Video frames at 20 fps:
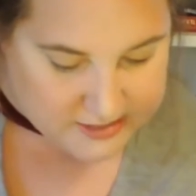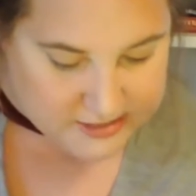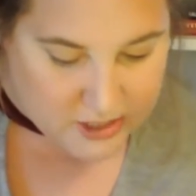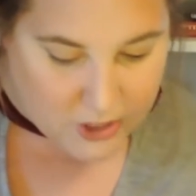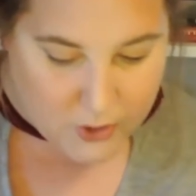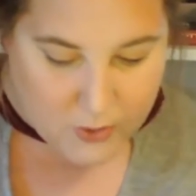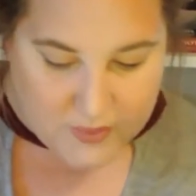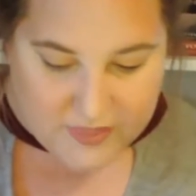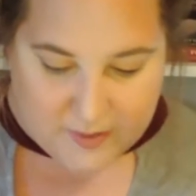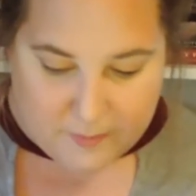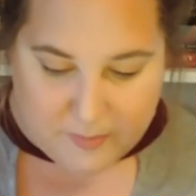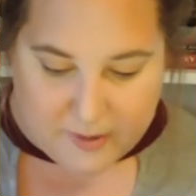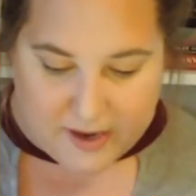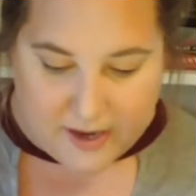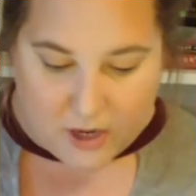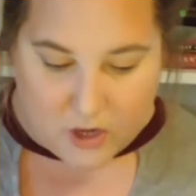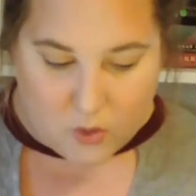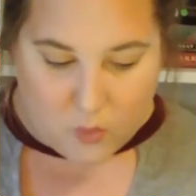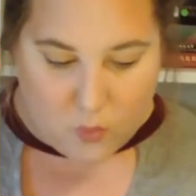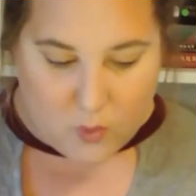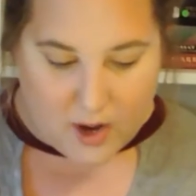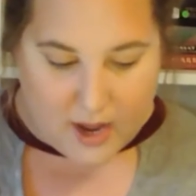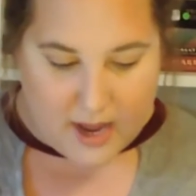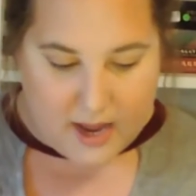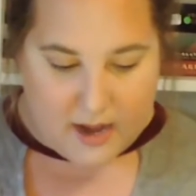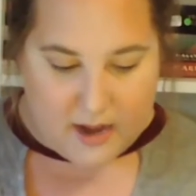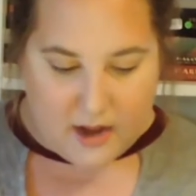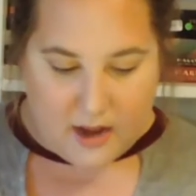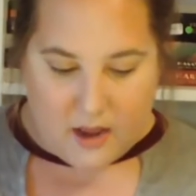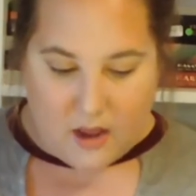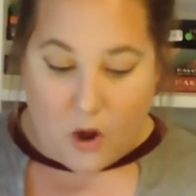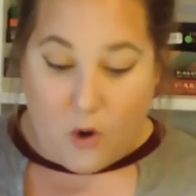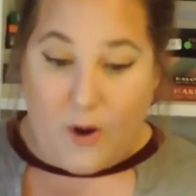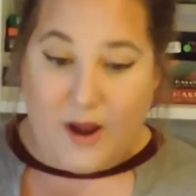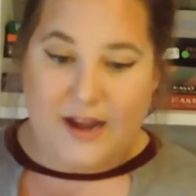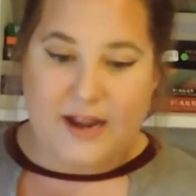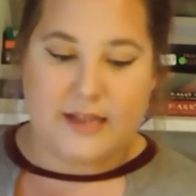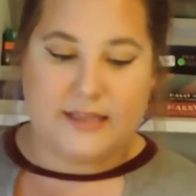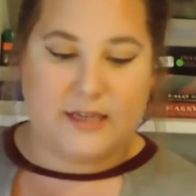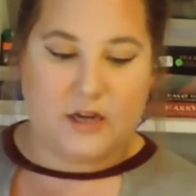So the Pier 1,
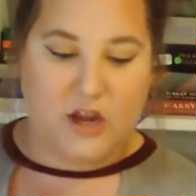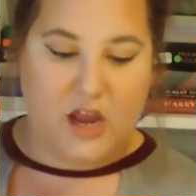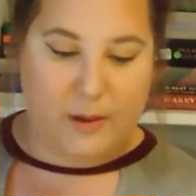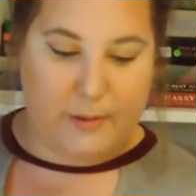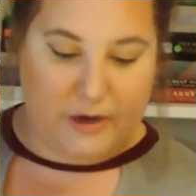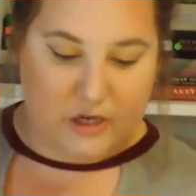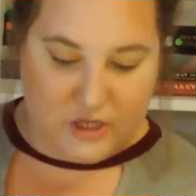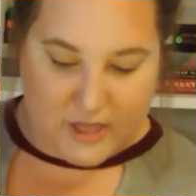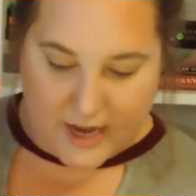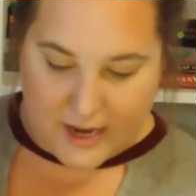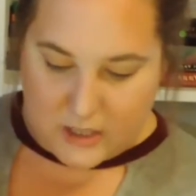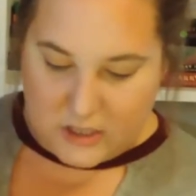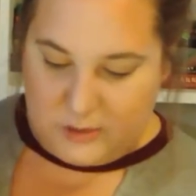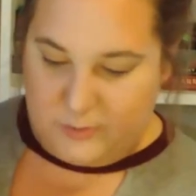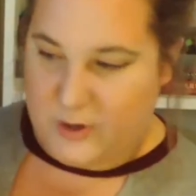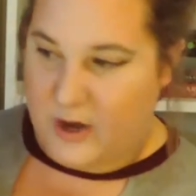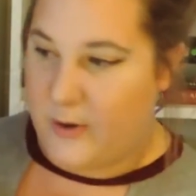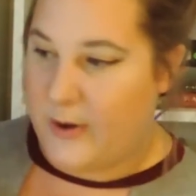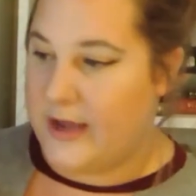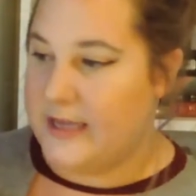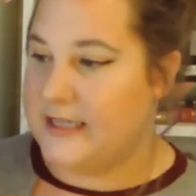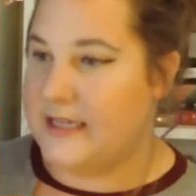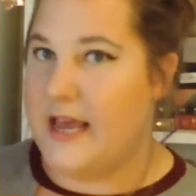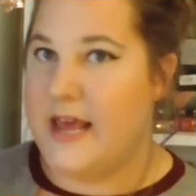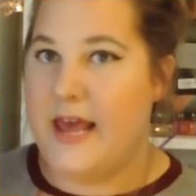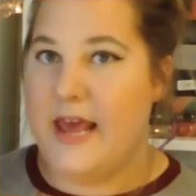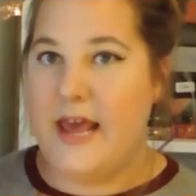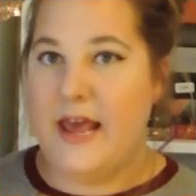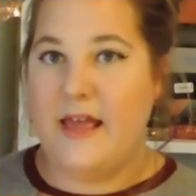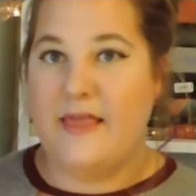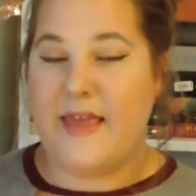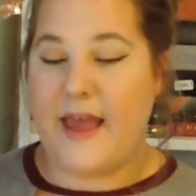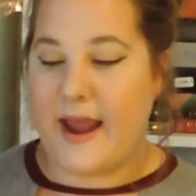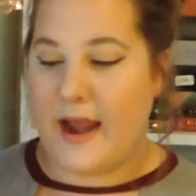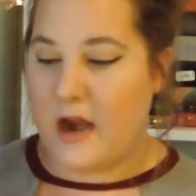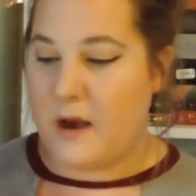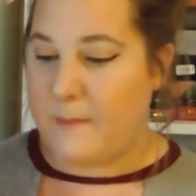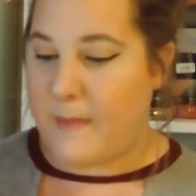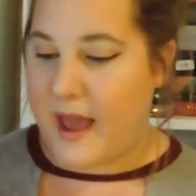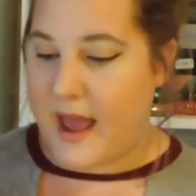oh, I didn't tell you how much the hairspray was. The
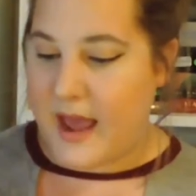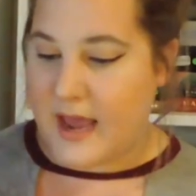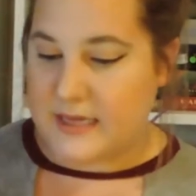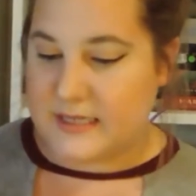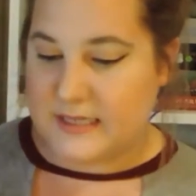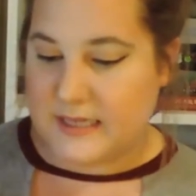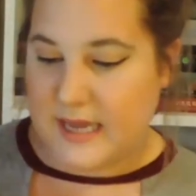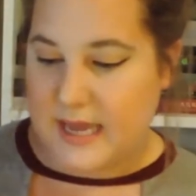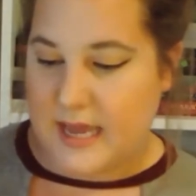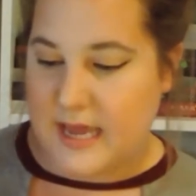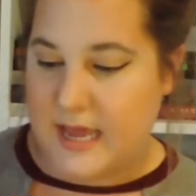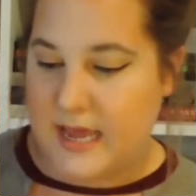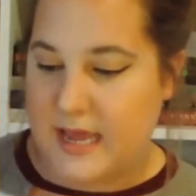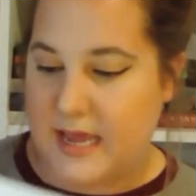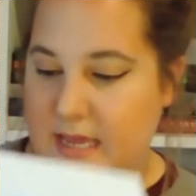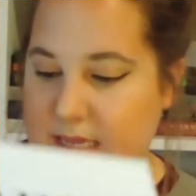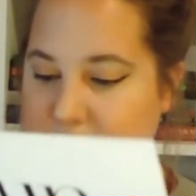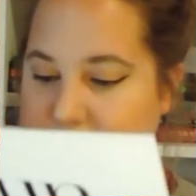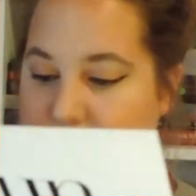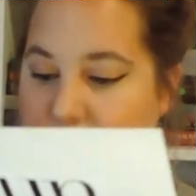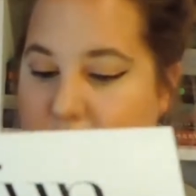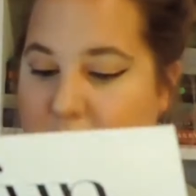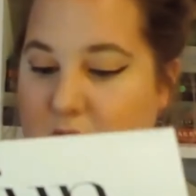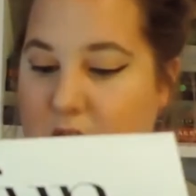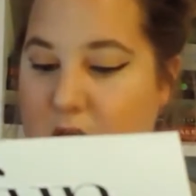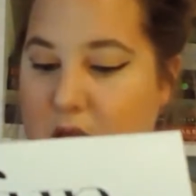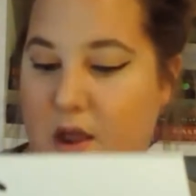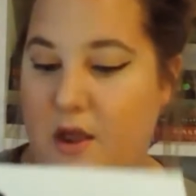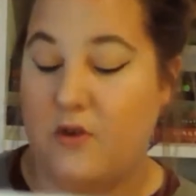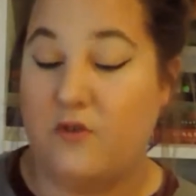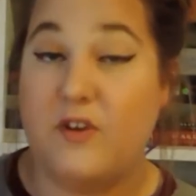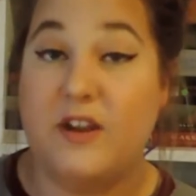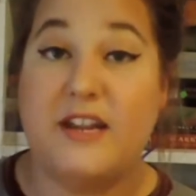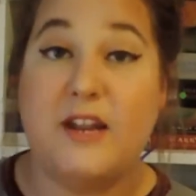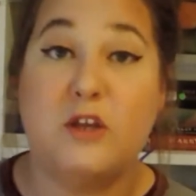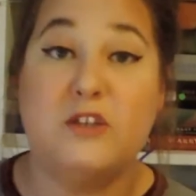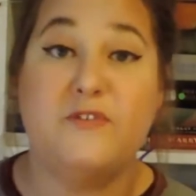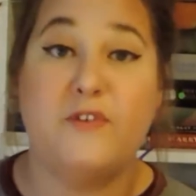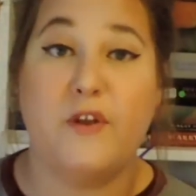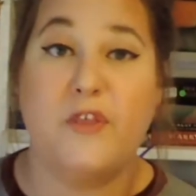hair mask is,
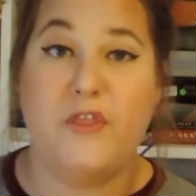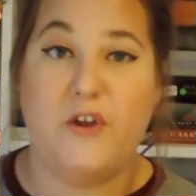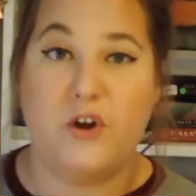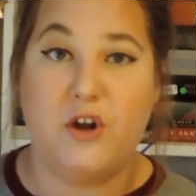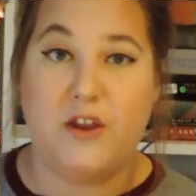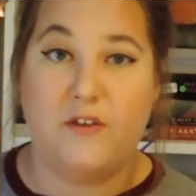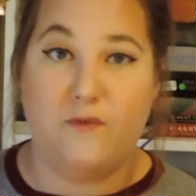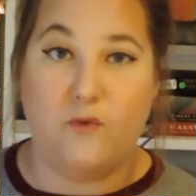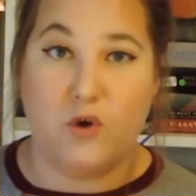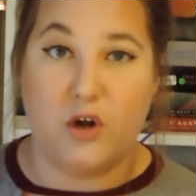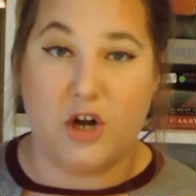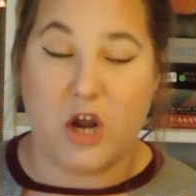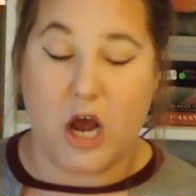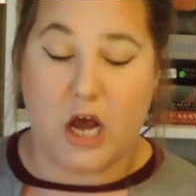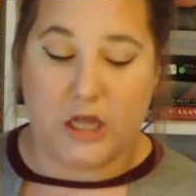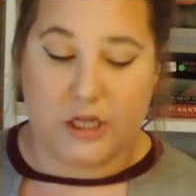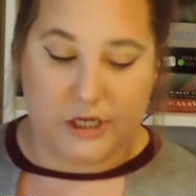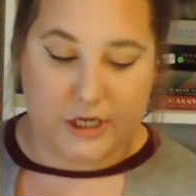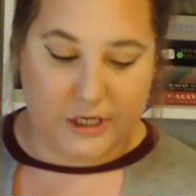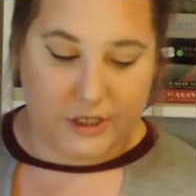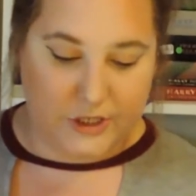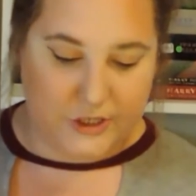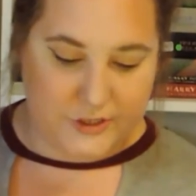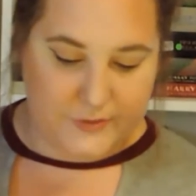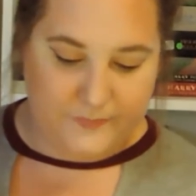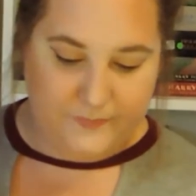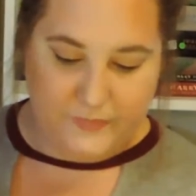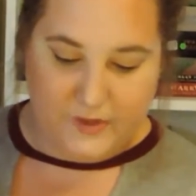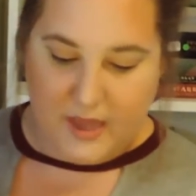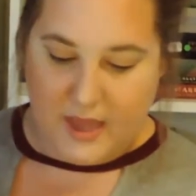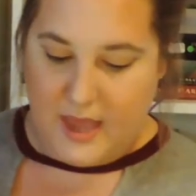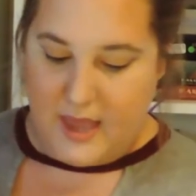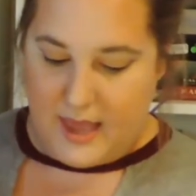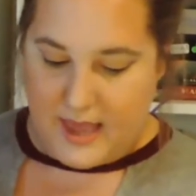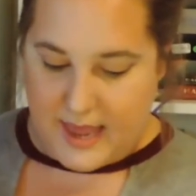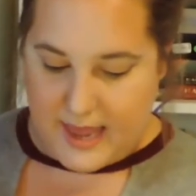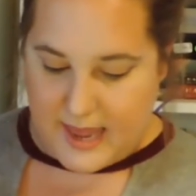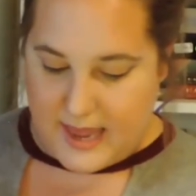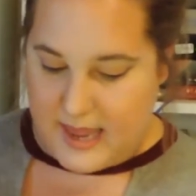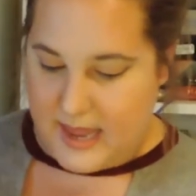retails for $34,
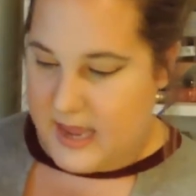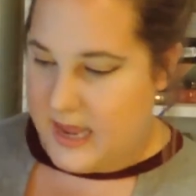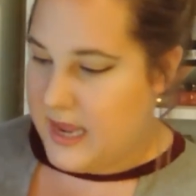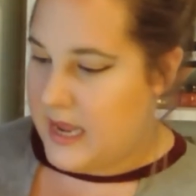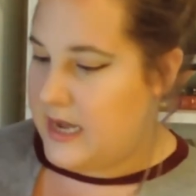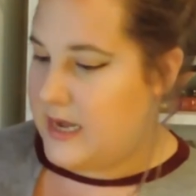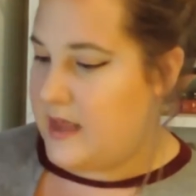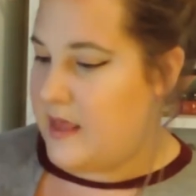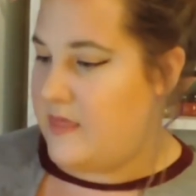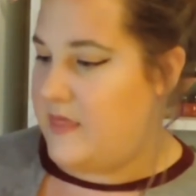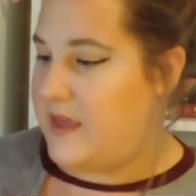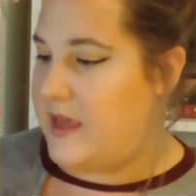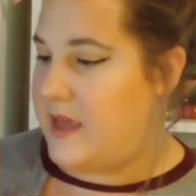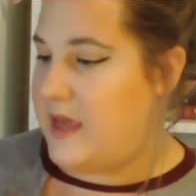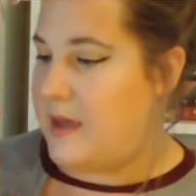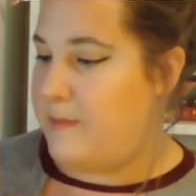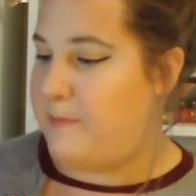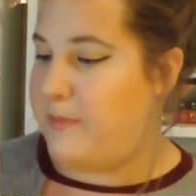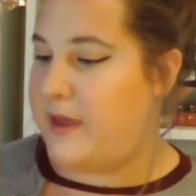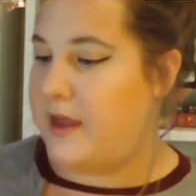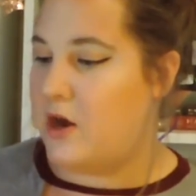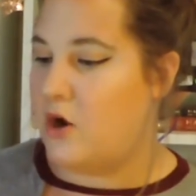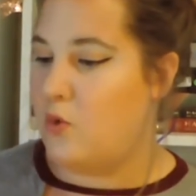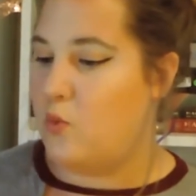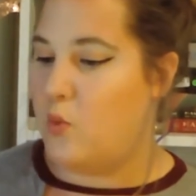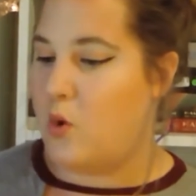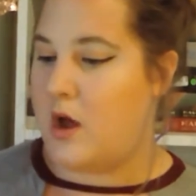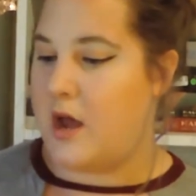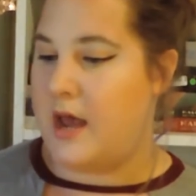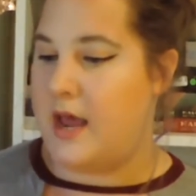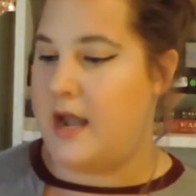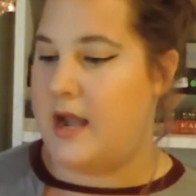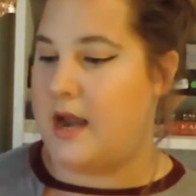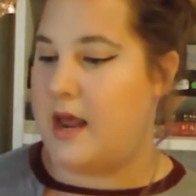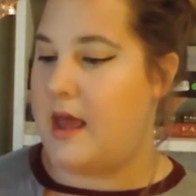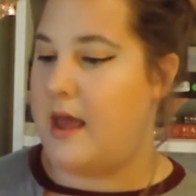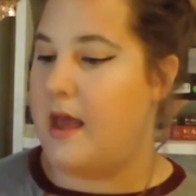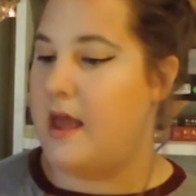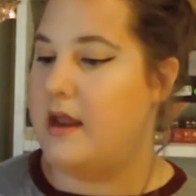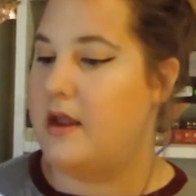and the Pier
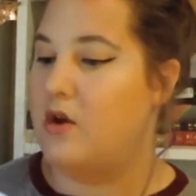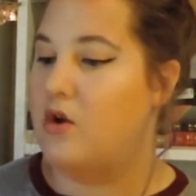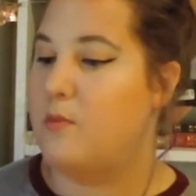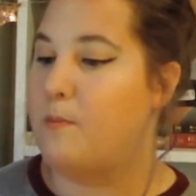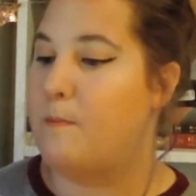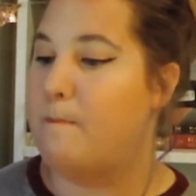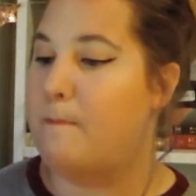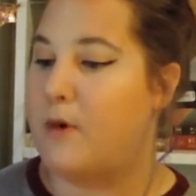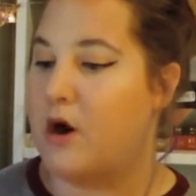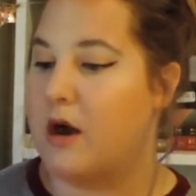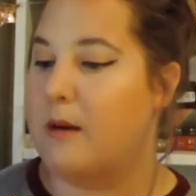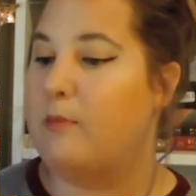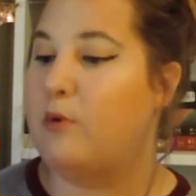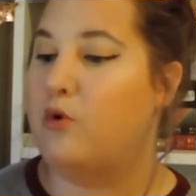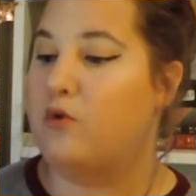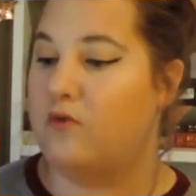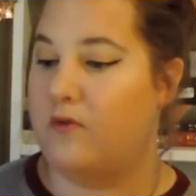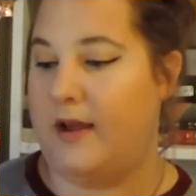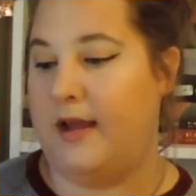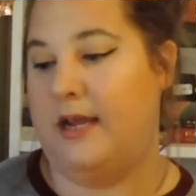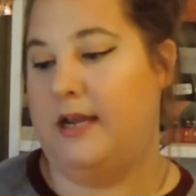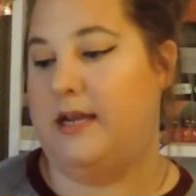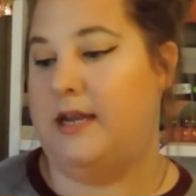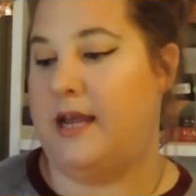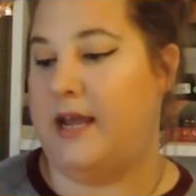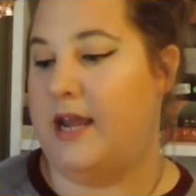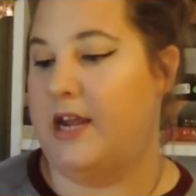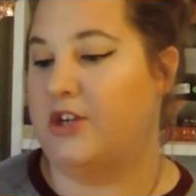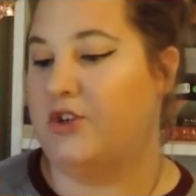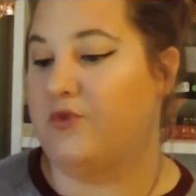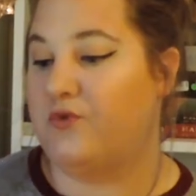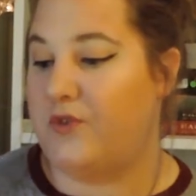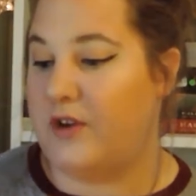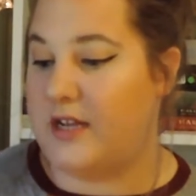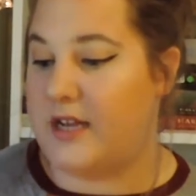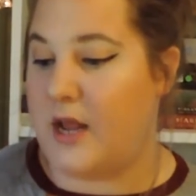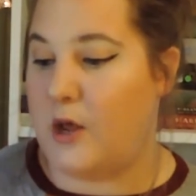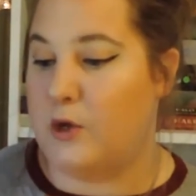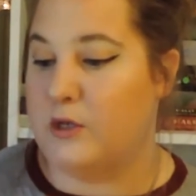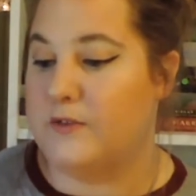1 marble ring dish
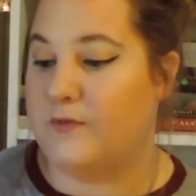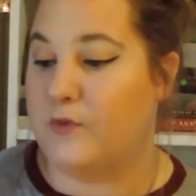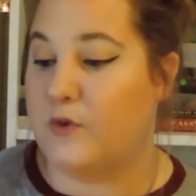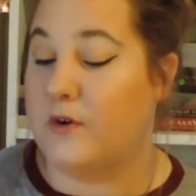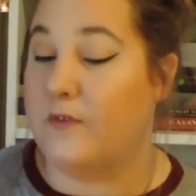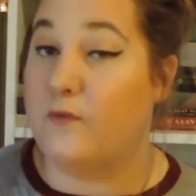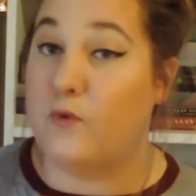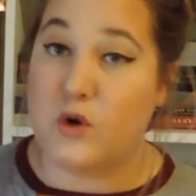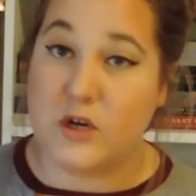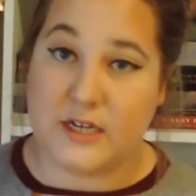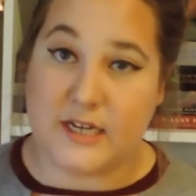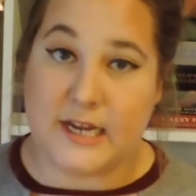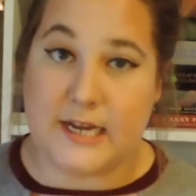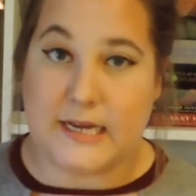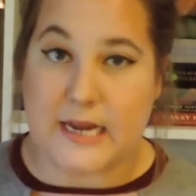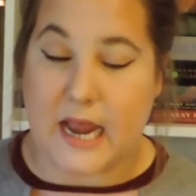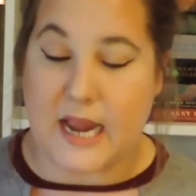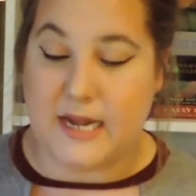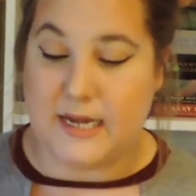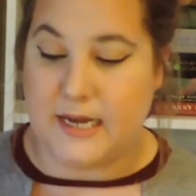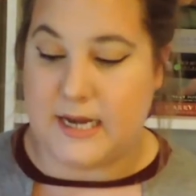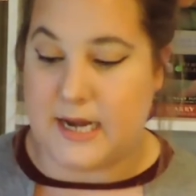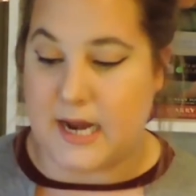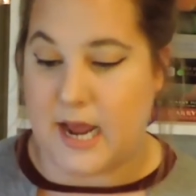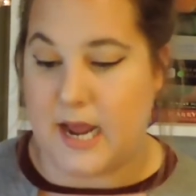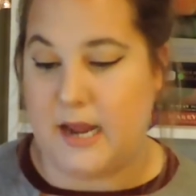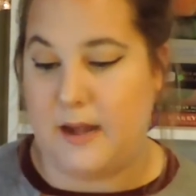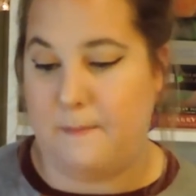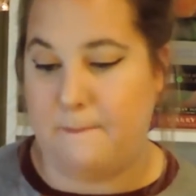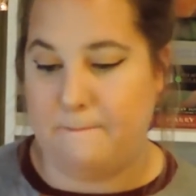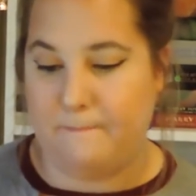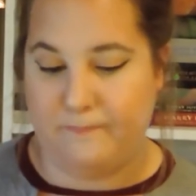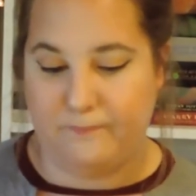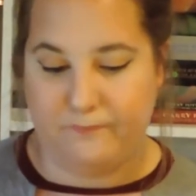retails for $14.99.